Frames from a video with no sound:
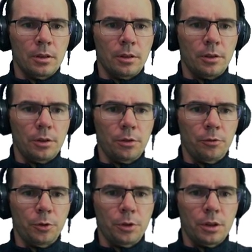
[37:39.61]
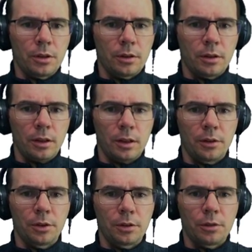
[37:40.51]
So first, there
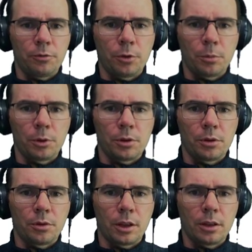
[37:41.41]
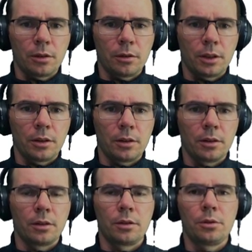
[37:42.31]
is a formula to calculate the
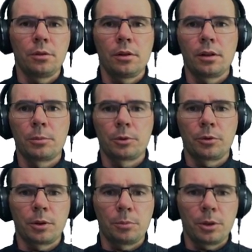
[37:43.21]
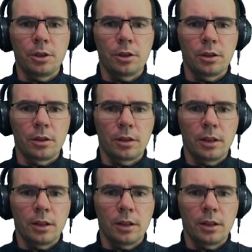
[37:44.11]
total number of compositions,